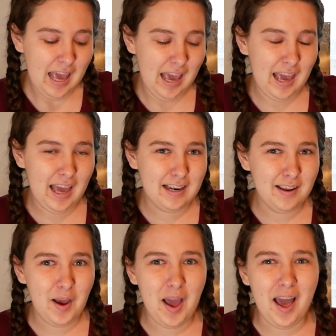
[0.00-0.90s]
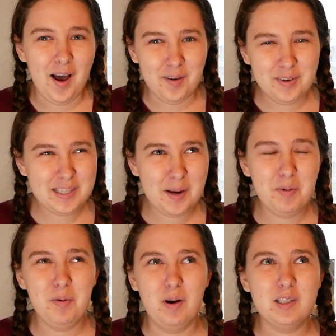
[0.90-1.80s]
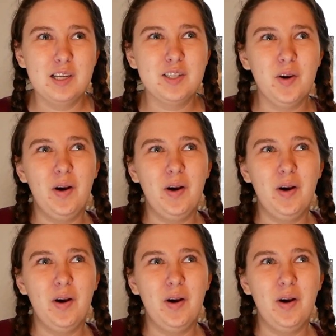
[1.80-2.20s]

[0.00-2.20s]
And every time I watch that show,